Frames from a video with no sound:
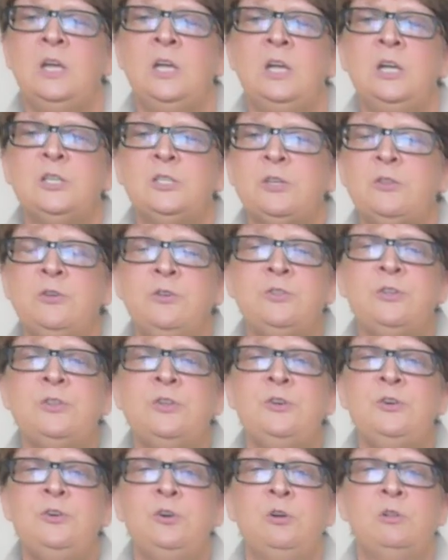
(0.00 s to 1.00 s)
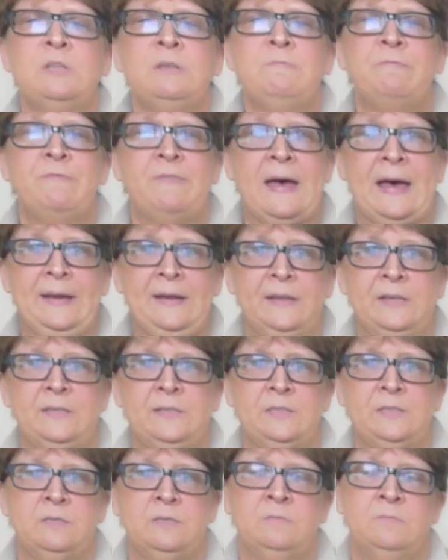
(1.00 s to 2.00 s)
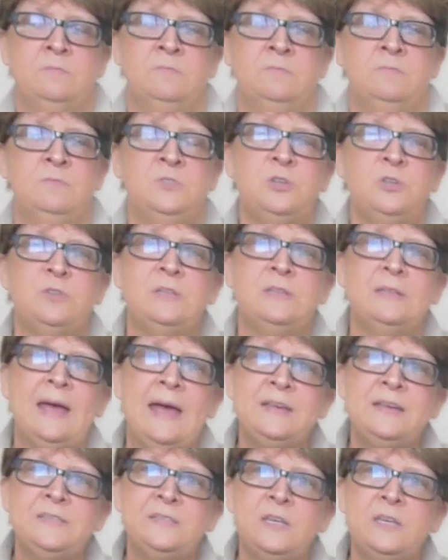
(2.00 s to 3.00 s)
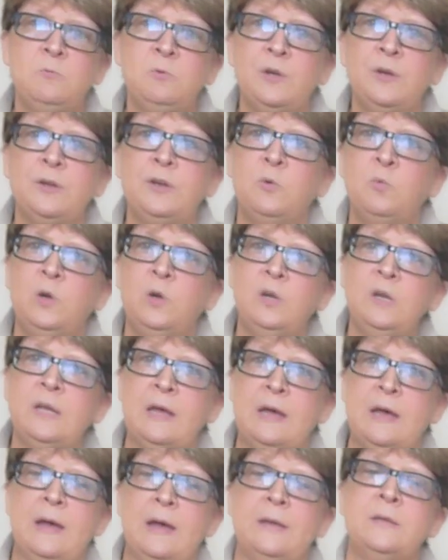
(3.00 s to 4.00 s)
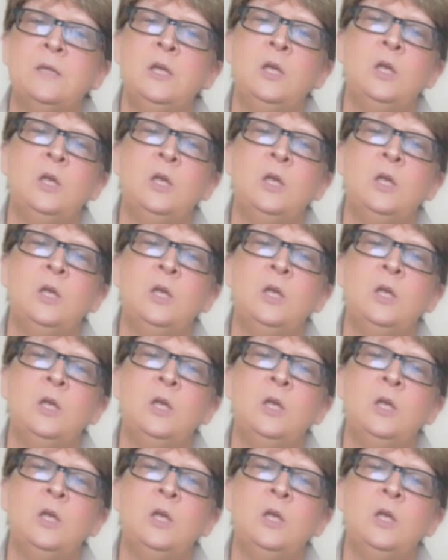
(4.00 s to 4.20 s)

So those are the neurolymphatics. So the last thing we're going to work on